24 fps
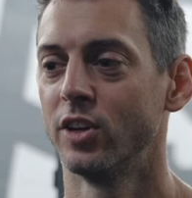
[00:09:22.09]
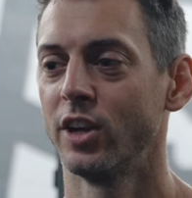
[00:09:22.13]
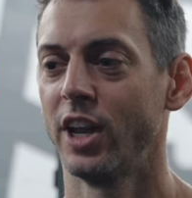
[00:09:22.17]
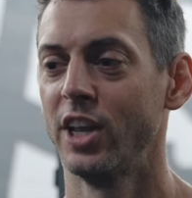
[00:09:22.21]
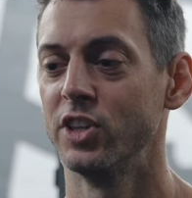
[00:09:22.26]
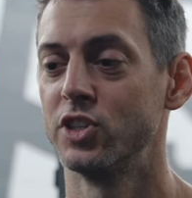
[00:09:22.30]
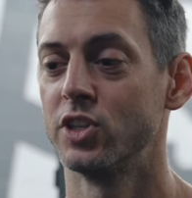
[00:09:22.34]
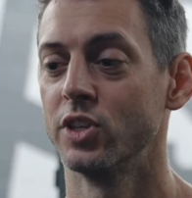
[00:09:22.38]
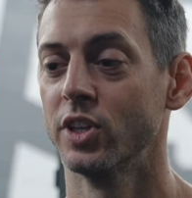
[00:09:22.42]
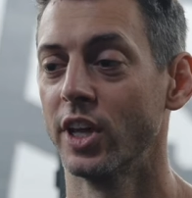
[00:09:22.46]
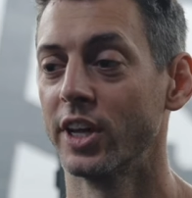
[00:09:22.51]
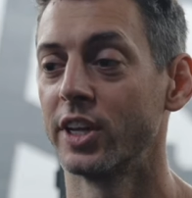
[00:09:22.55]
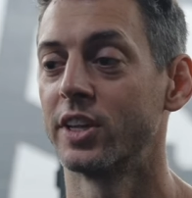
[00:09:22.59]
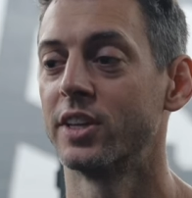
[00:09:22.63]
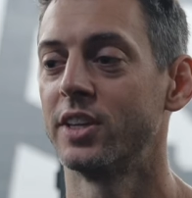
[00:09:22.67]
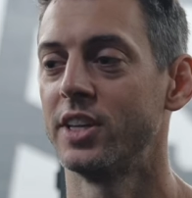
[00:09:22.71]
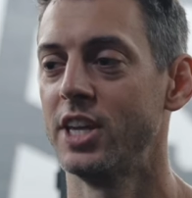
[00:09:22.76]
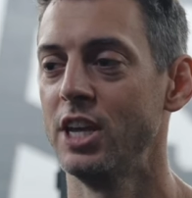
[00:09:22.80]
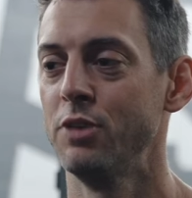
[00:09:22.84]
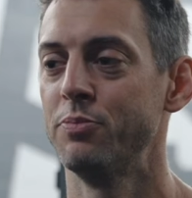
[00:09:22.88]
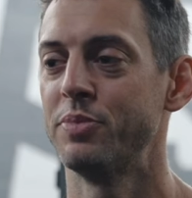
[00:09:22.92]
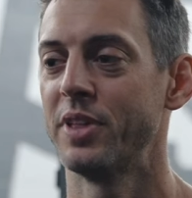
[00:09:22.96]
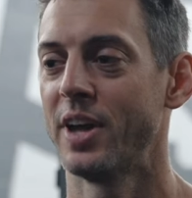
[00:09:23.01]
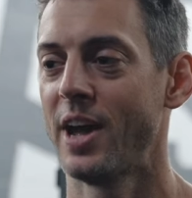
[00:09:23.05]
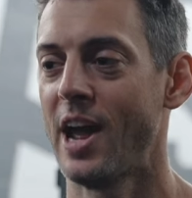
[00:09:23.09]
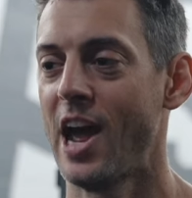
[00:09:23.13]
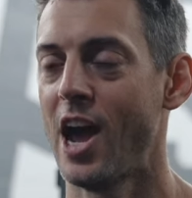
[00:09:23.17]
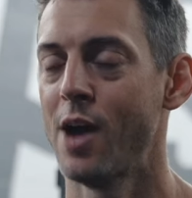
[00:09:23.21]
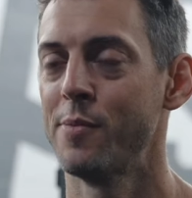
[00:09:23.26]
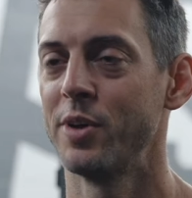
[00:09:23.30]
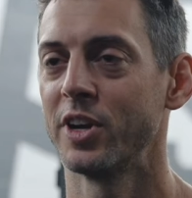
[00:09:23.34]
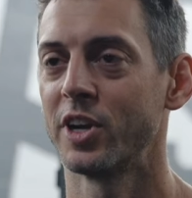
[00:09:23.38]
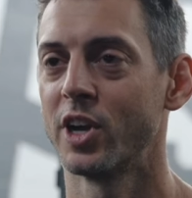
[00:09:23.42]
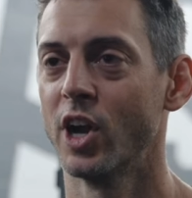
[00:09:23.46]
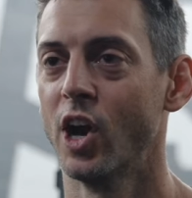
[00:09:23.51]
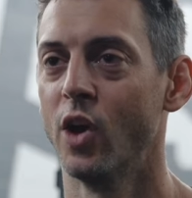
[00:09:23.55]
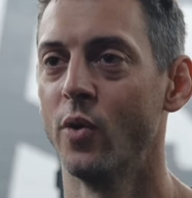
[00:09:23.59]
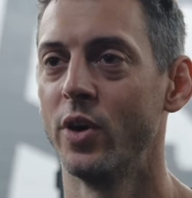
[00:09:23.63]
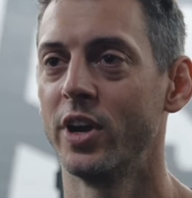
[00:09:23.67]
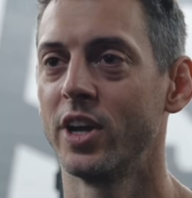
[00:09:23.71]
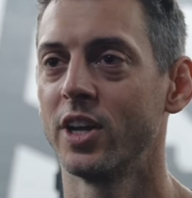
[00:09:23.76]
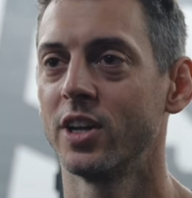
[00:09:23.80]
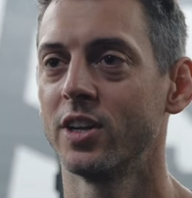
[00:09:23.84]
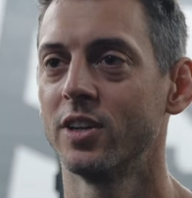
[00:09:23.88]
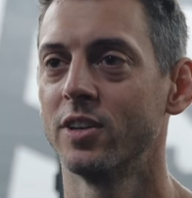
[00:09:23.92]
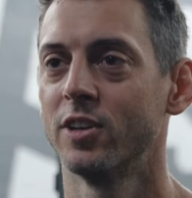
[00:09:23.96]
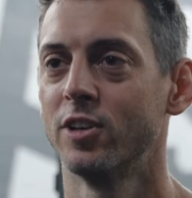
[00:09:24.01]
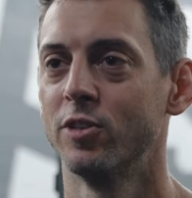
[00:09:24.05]
it's like keep the habit
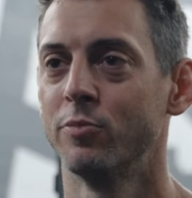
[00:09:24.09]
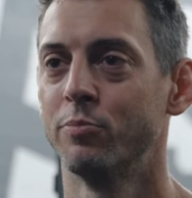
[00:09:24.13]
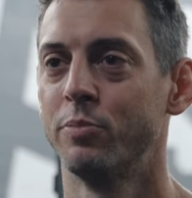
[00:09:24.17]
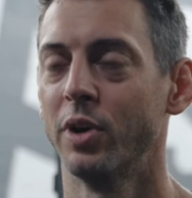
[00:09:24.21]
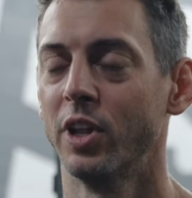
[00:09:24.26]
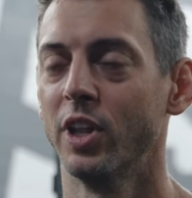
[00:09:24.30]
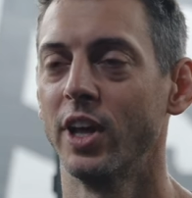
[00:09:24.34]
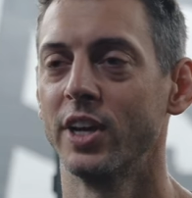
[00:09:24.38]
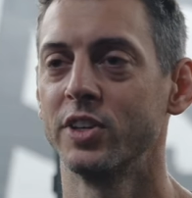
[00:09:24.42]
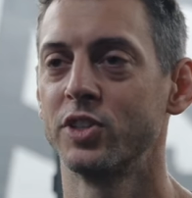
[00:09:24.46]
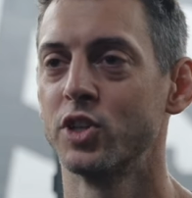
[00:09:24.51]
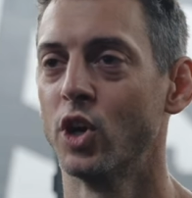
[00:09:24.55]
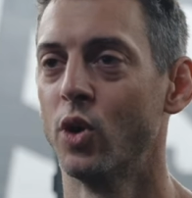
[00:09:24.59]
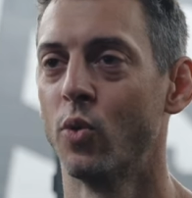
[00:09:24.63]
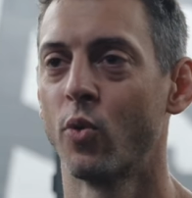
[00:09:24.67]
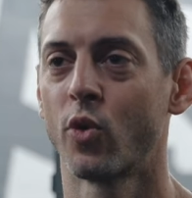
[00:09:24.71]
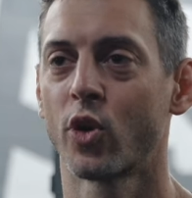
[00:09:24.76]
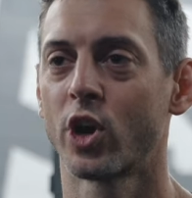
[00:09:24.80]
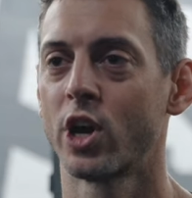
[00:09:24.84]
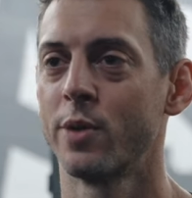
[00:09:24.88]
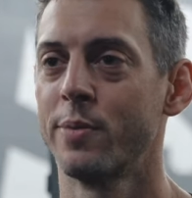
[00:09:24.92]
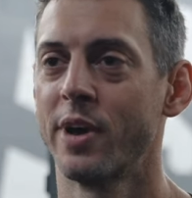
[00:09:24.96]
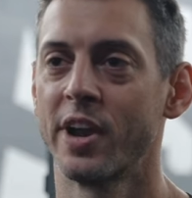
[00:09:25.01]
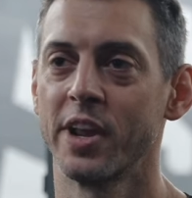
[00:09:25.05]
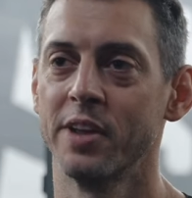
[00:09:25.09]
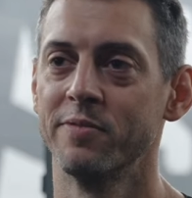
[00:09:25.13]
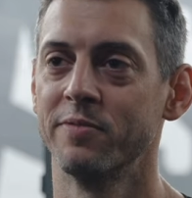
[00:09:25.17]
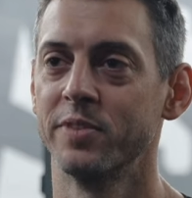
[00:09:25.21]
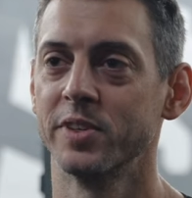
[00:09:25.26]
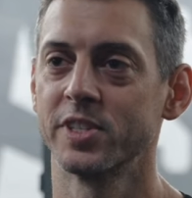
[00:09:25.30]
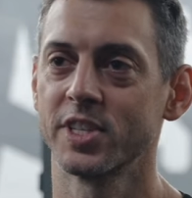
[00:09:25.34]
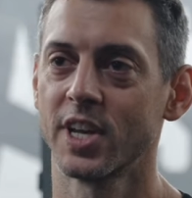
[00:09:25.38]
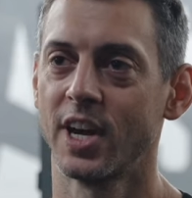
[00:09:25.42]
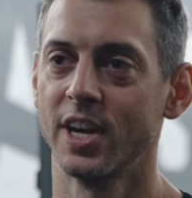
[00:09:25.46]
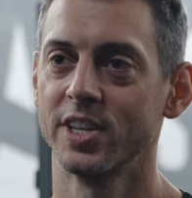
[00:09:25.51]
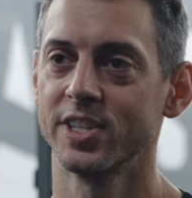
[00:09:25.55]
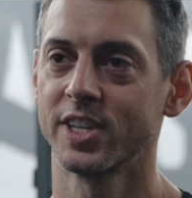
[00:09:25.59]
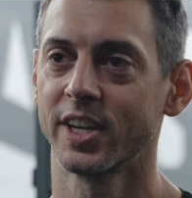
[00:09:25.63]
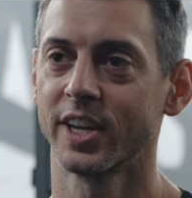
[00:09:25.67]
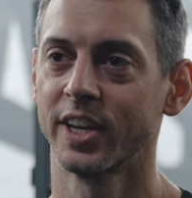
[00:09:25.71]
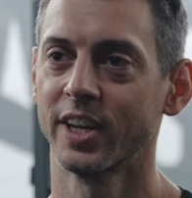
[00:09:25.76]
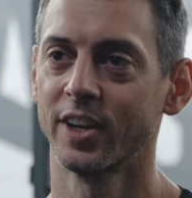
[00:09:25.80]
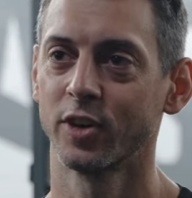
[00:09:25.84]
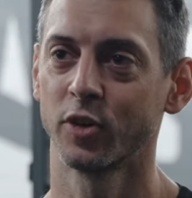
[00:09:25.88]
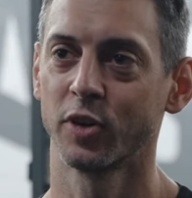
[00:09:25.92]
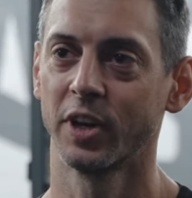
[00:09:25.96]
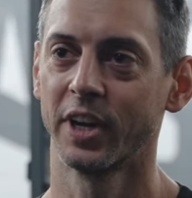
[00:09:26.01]
going, but like don't worry about emphasizing it.